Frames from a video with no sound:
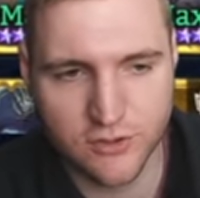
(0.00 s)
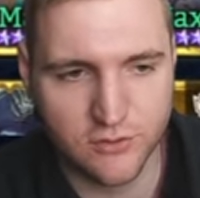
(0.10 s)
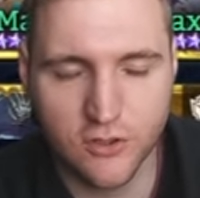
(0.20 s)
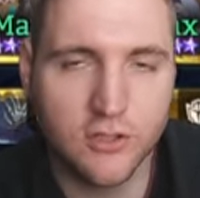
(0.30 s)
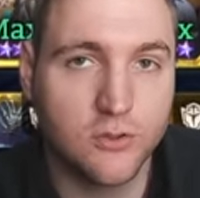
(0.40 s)

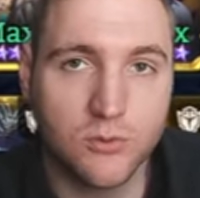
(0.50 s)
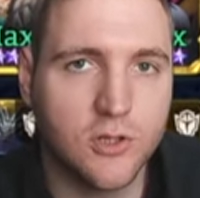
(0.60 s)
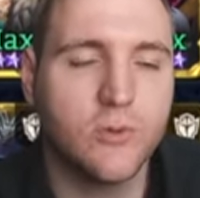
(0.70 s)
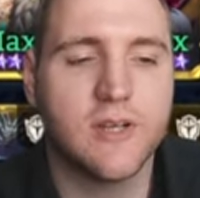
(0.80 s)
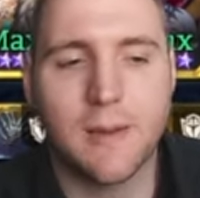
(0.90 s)
She's going to do a
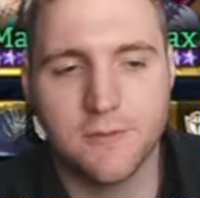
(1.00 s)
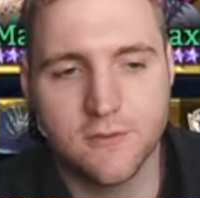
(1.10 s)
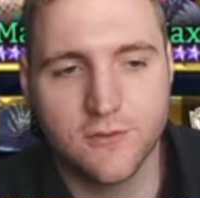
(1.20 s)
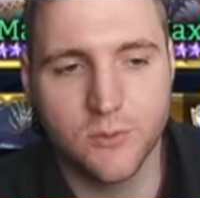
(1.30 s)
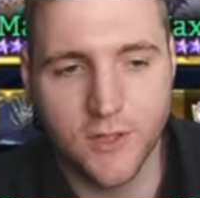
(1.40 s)
load of
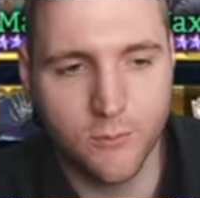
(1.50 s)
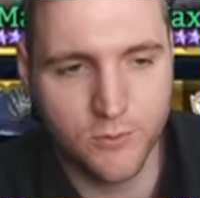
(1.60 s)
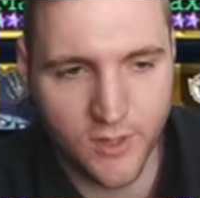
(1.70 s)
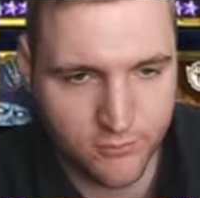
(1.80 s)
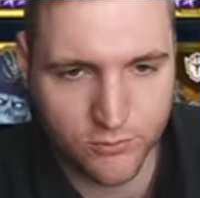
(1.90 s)
damage for you and help
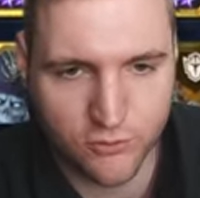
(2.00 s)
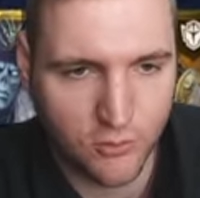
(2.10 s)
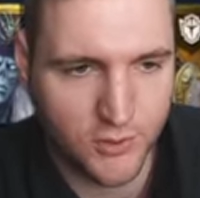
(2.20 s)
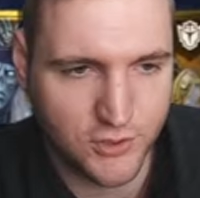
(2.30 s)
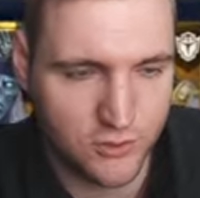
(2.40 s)
you get through
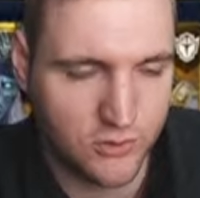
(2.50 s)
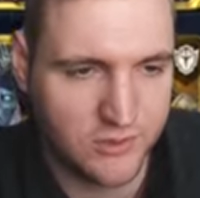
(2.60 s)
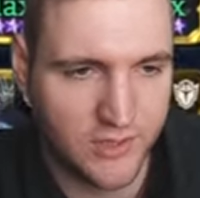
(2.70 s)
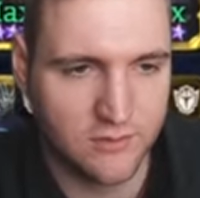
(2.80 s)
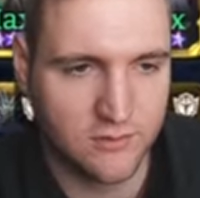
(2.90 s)
so much content.